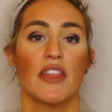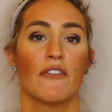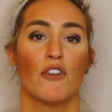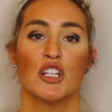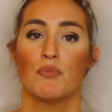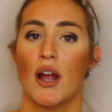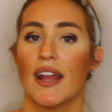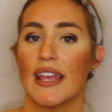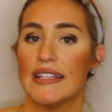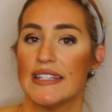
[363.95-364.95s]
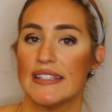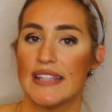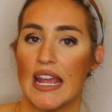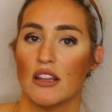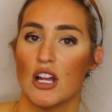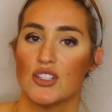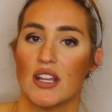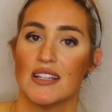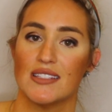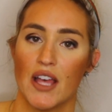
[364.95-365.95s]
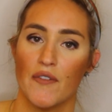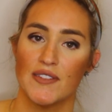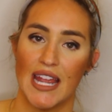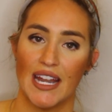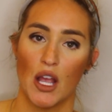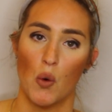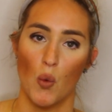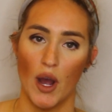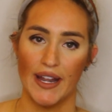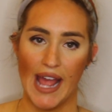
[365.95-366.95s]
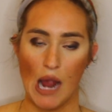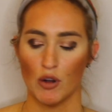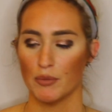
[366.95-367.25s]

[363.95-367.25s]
The first product is this Tanologist Self Tanning 1 Hour